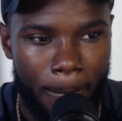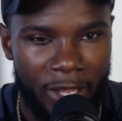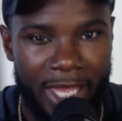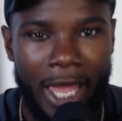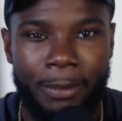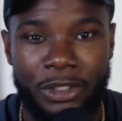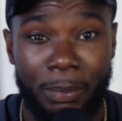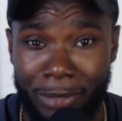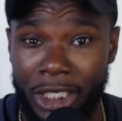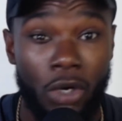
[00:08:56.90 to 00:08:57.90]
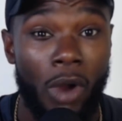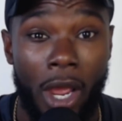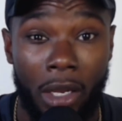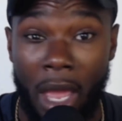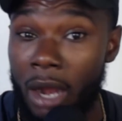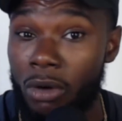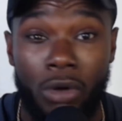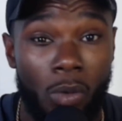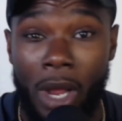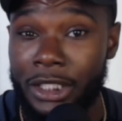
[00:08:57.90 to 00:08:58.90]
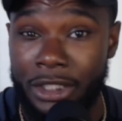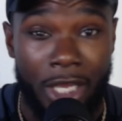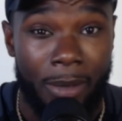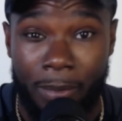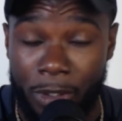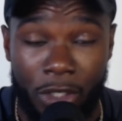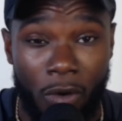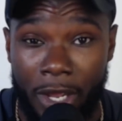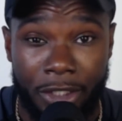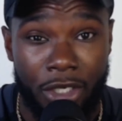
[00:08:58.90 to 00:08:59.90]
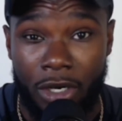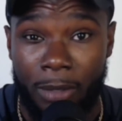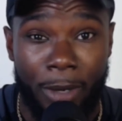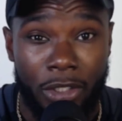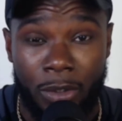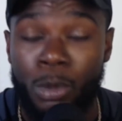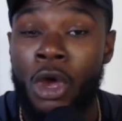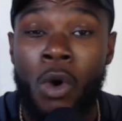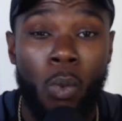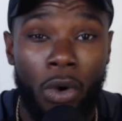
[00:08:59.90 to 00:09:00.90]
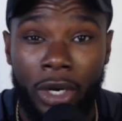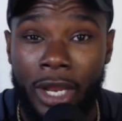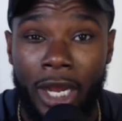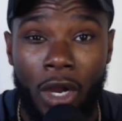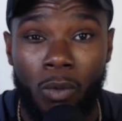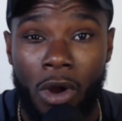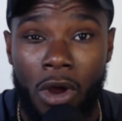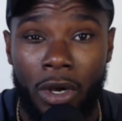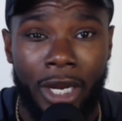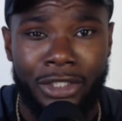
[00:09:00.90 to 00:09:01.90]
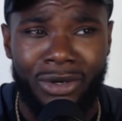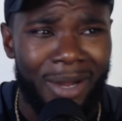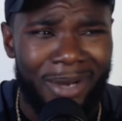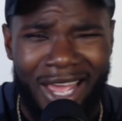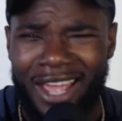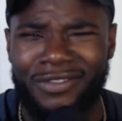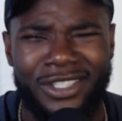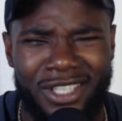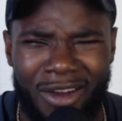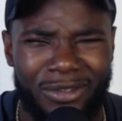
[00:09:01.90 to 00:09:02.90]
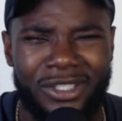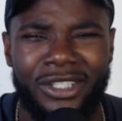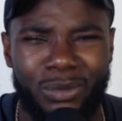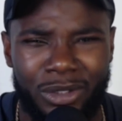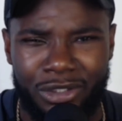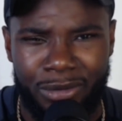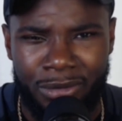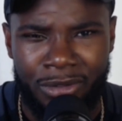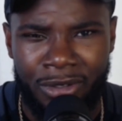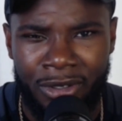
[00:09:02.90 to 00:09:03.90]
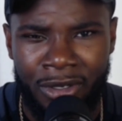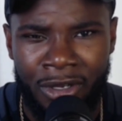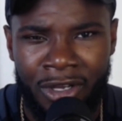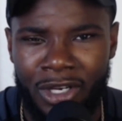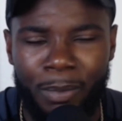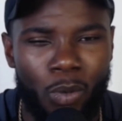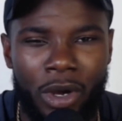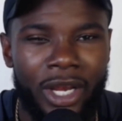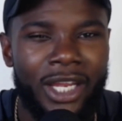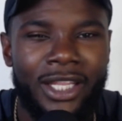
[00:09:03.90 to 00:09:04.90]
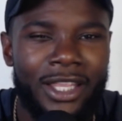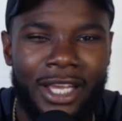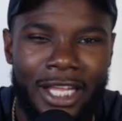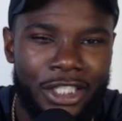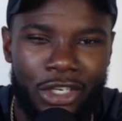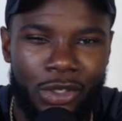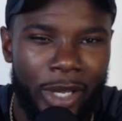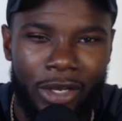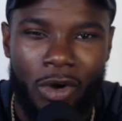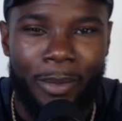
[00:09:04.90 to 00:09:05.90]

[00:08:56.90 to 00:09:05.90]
came to me crying. I don't know why she came to me crying, talking about where did I go wrong? And I told her, I'm not having this conversation with you. Number one, anything I tell you ain't gonna